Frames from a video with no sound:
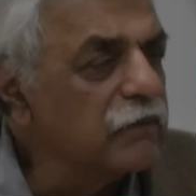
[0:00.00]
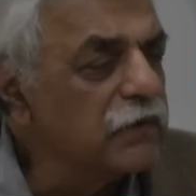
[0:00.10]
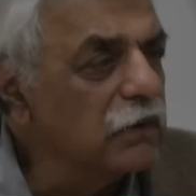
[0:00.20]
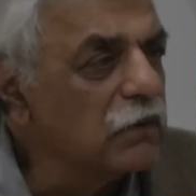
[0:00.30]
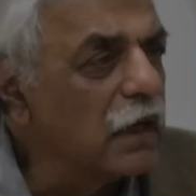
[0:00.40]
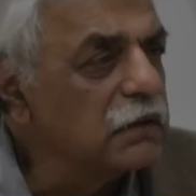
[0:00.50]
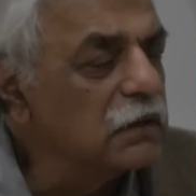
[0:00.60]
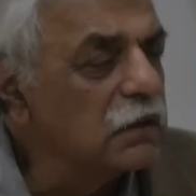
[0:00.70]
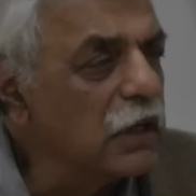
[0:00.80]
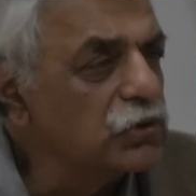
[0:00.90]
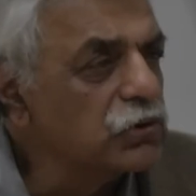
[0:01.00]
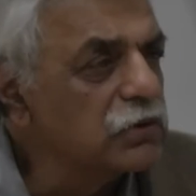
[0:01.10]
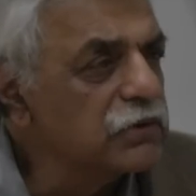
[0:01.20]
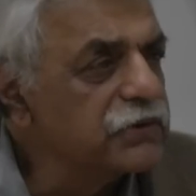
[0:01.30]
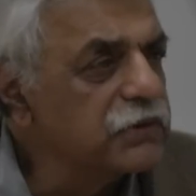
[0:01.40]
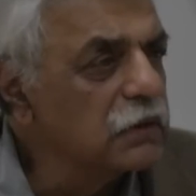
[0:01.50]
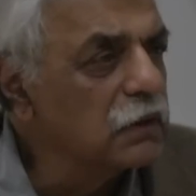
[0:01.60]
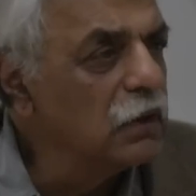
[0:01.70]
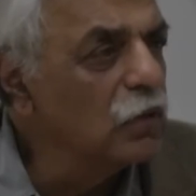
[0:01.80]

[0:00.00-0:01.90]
of the United Nations